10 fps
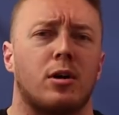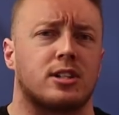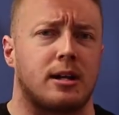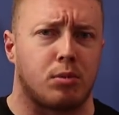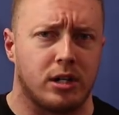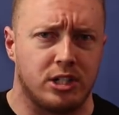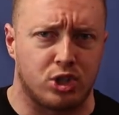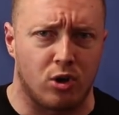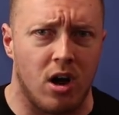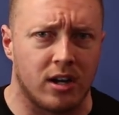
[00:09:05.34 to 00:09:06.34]
bar is like pretty
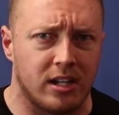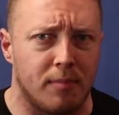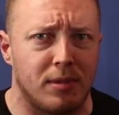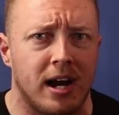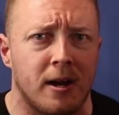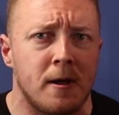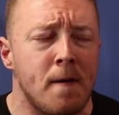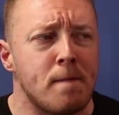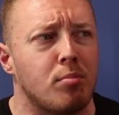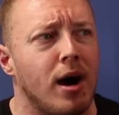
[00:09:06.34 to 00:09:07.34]
strong and up there,
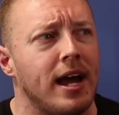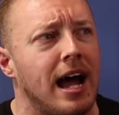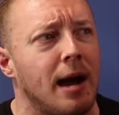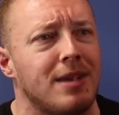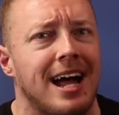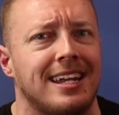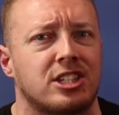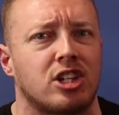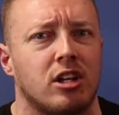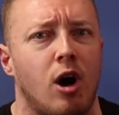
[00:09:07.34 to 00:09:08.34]
but I'm not
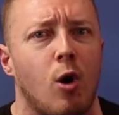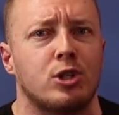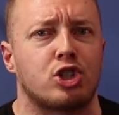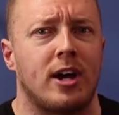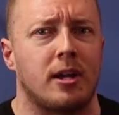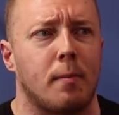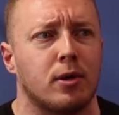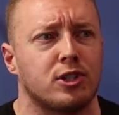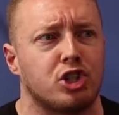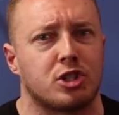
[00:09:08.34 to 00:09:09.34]
necessarily always trying to
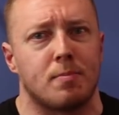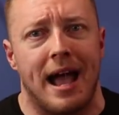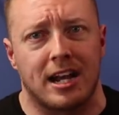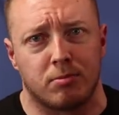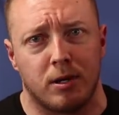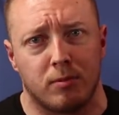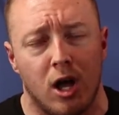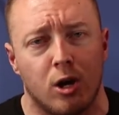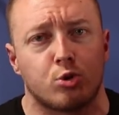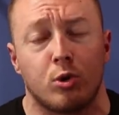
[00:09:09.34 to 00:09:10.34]
push just maximum
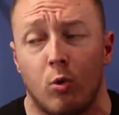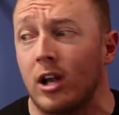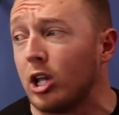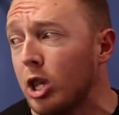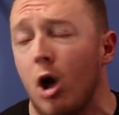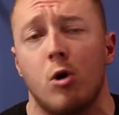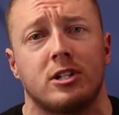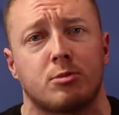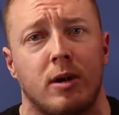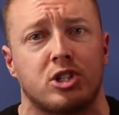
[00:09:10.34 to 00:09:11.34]
loads. We want to load
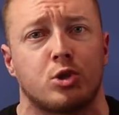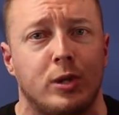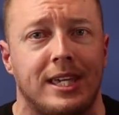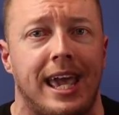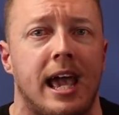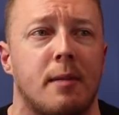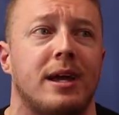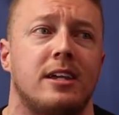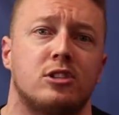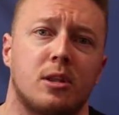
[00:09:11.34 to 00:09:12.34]
as much as we can,
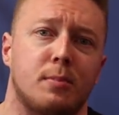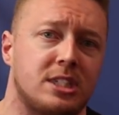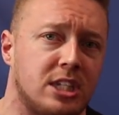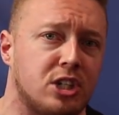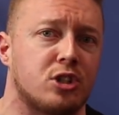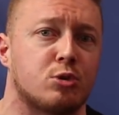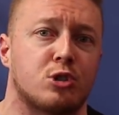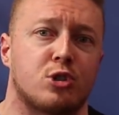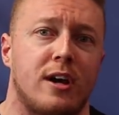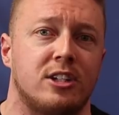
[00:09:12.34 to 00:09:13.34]
but into the positions
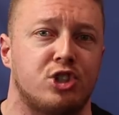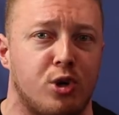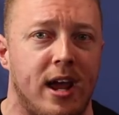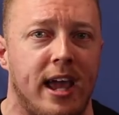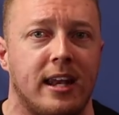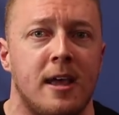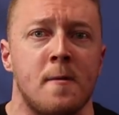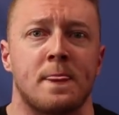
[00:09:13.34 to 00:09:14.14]
we're trying to train.